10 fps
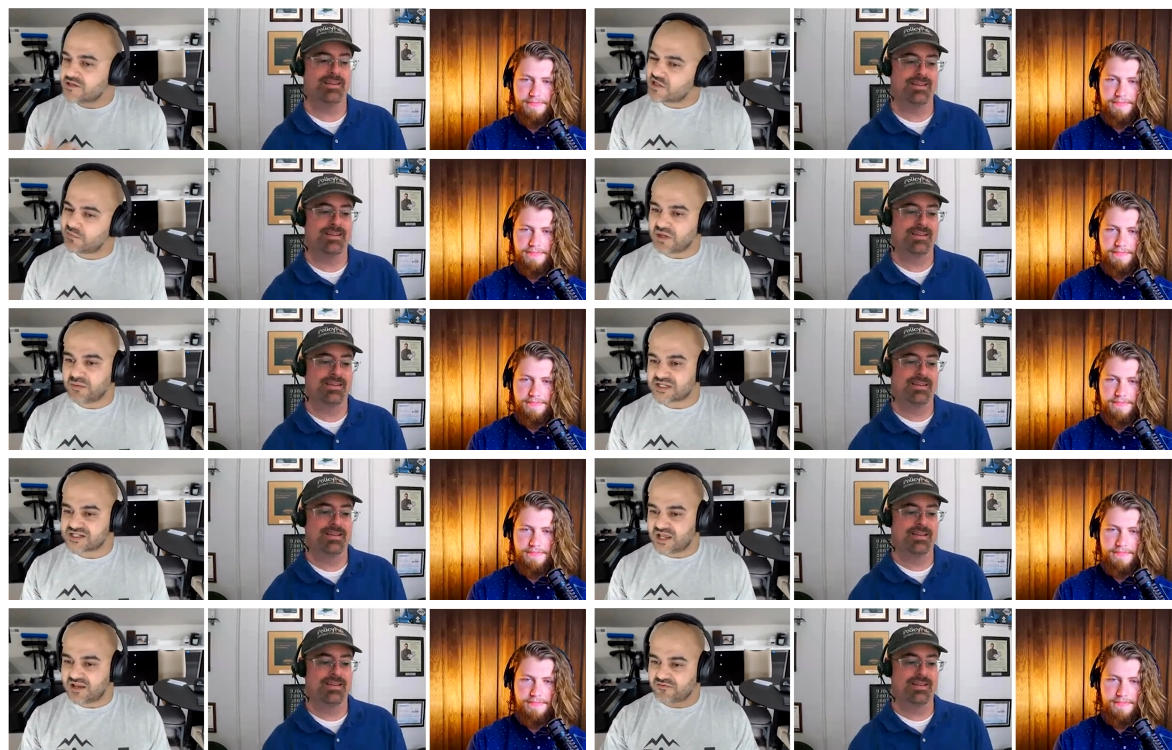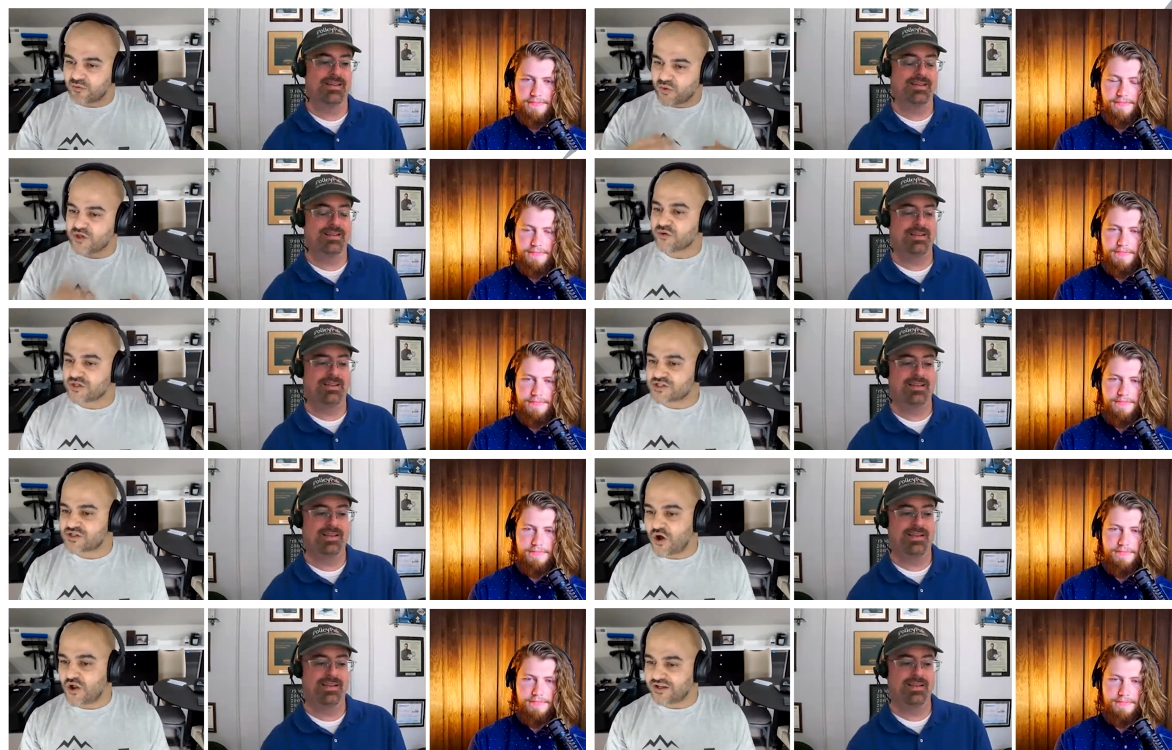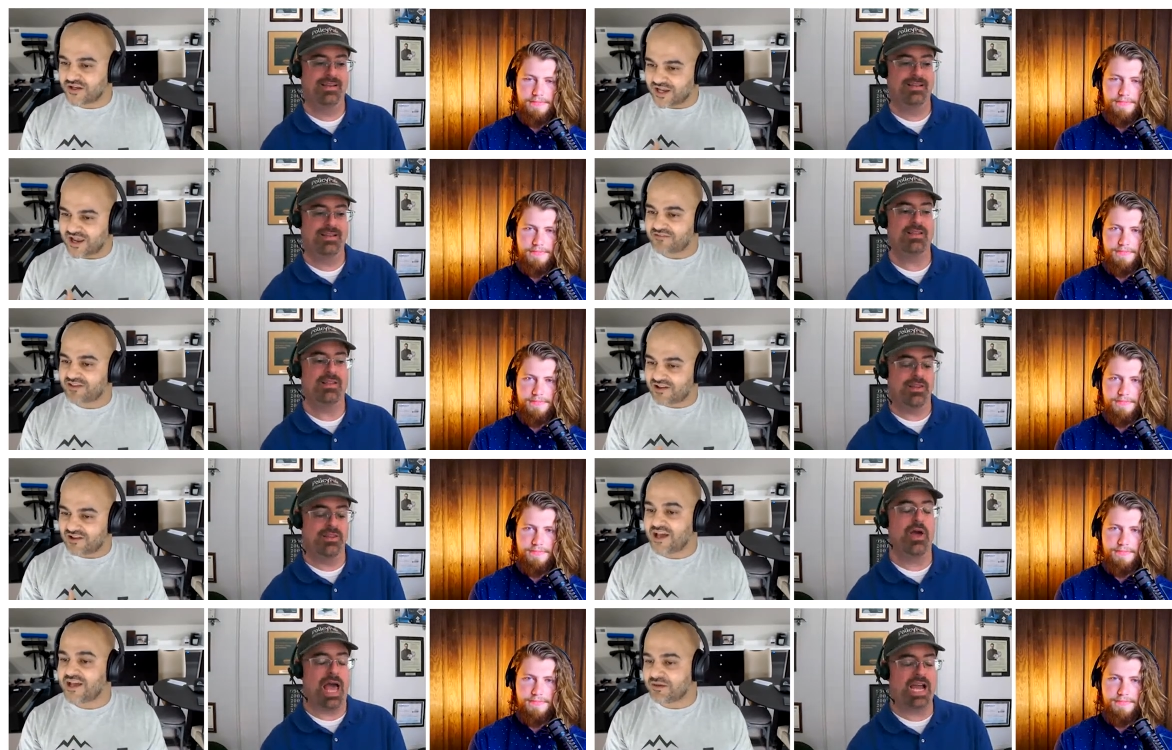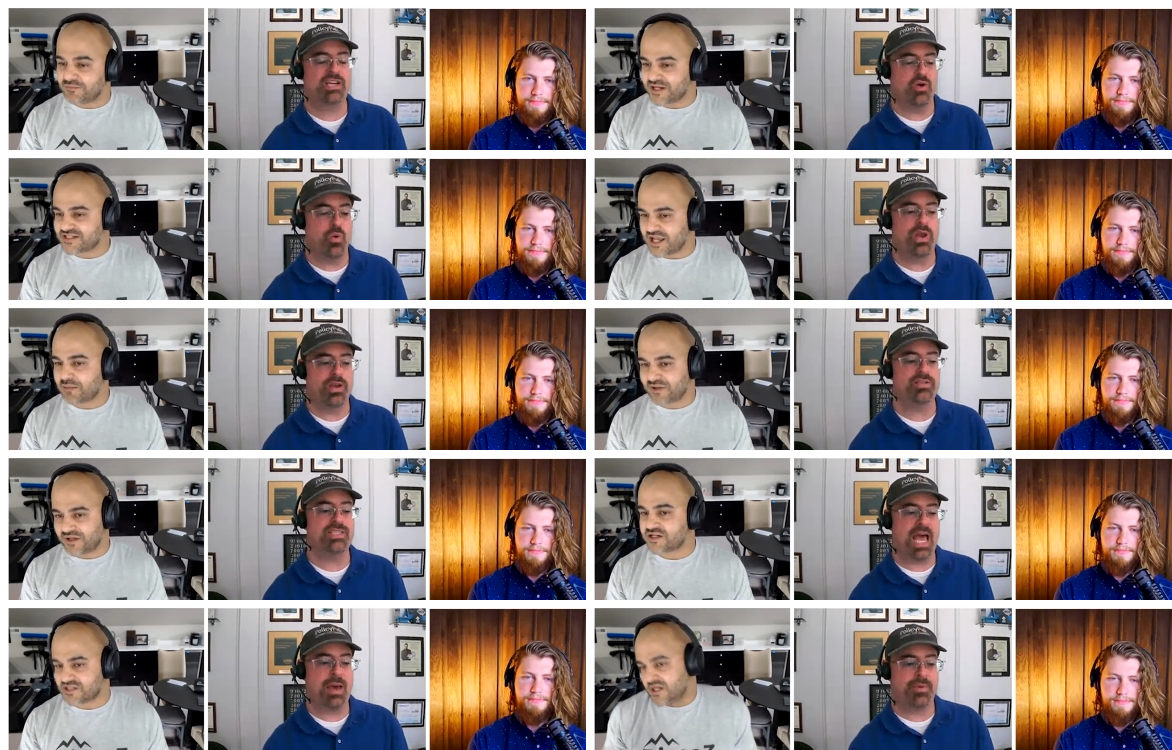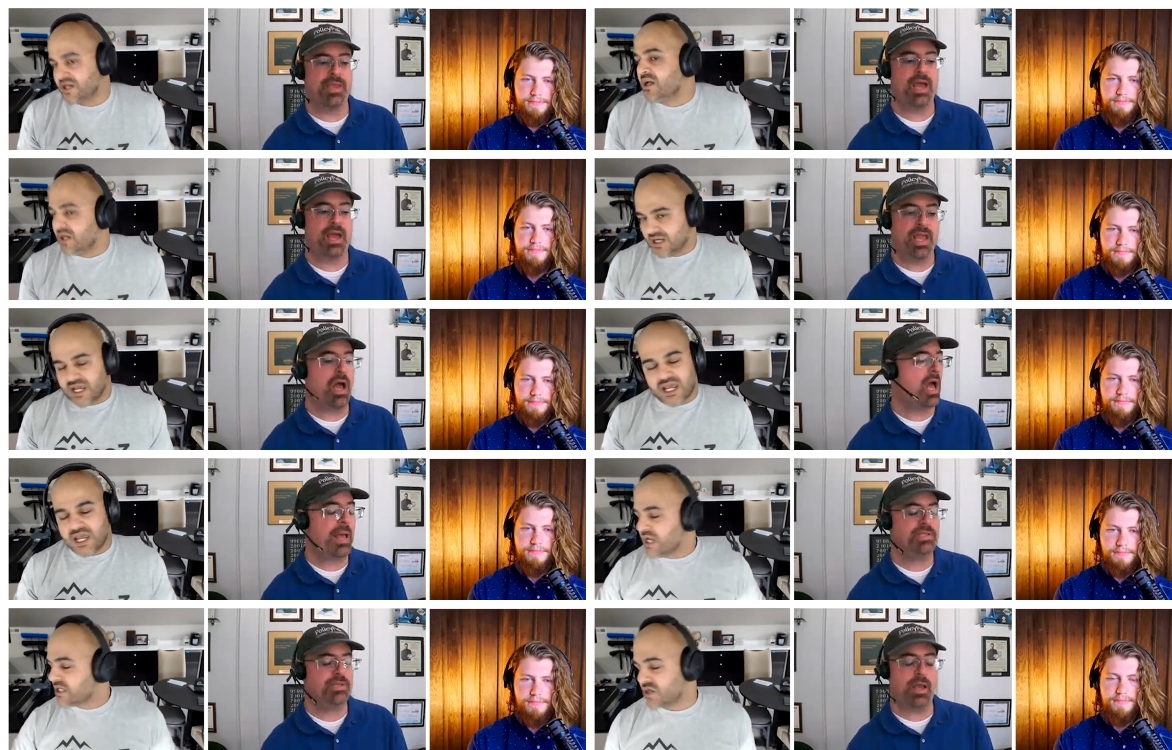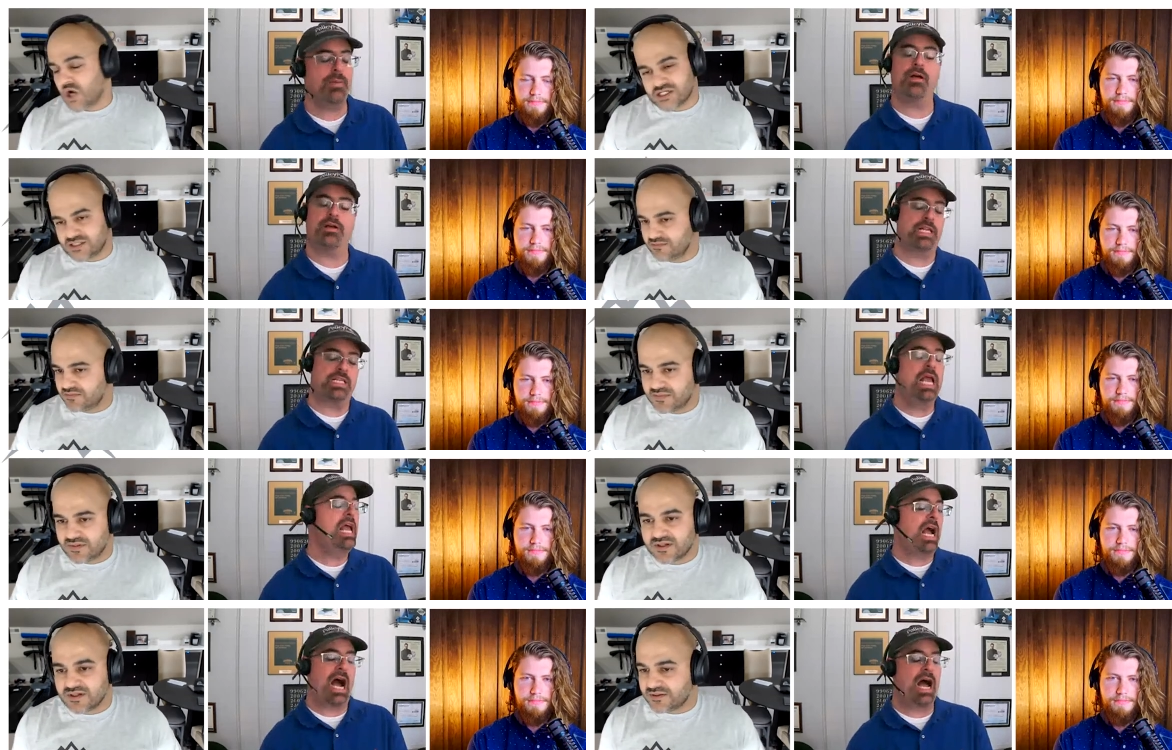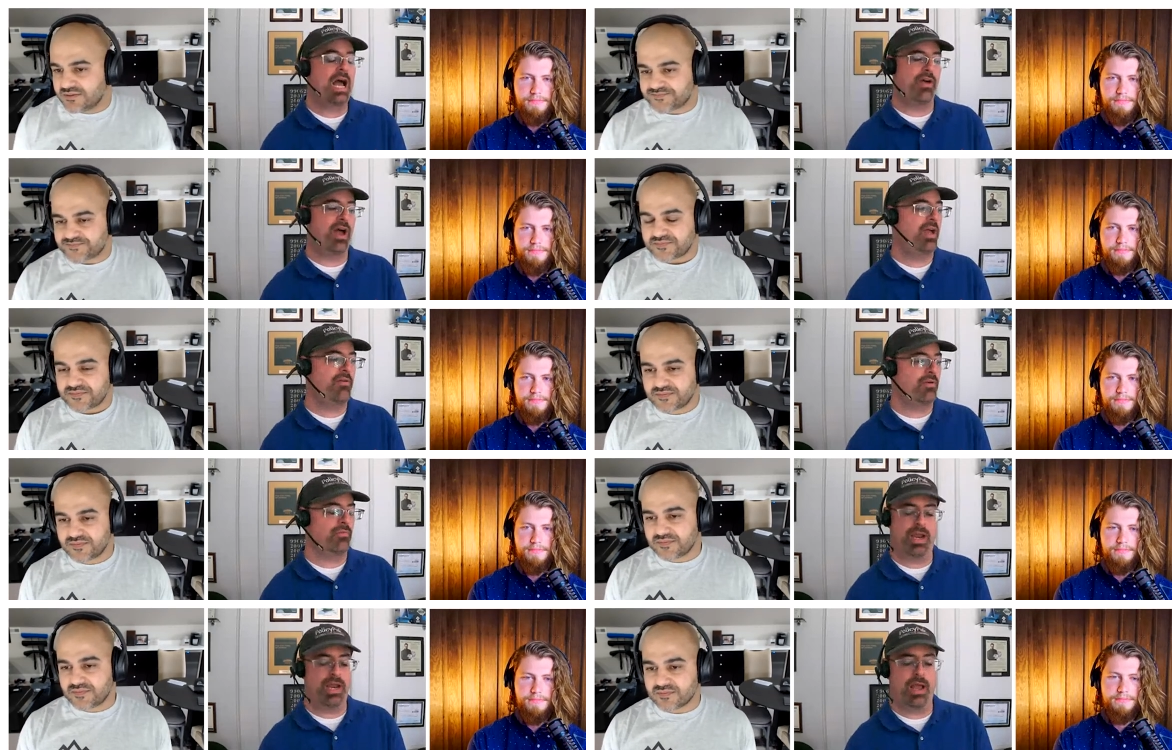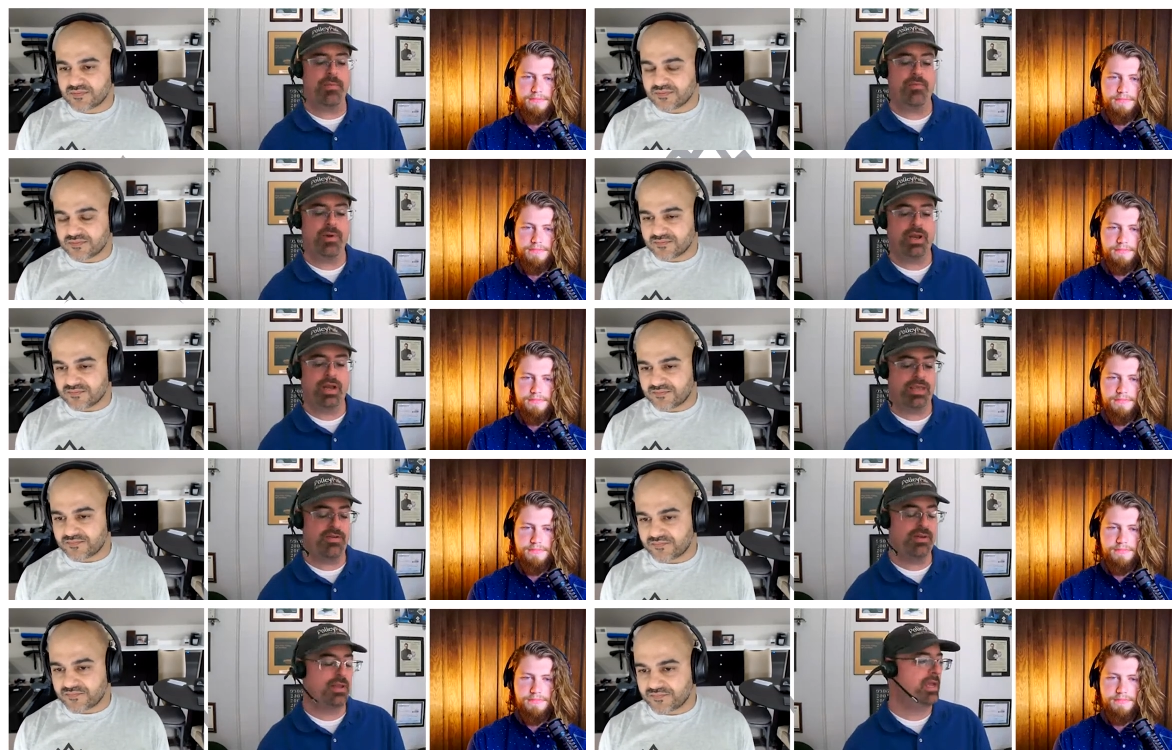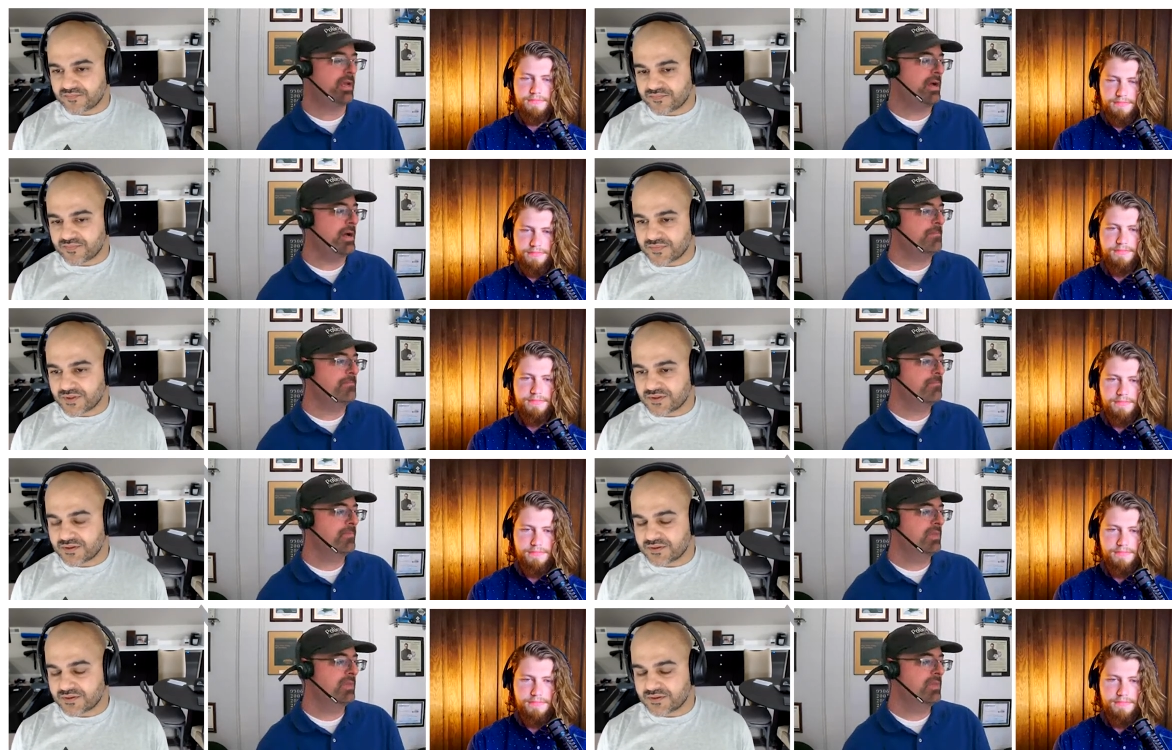Speaker 1: there's something to be said for when you install it and have the client. The actual Windows app. Yeah, yeah, absolutely. Awesome. I mean, look,
Speaker 2: it's high. The high, right? I mean, when it even like, um,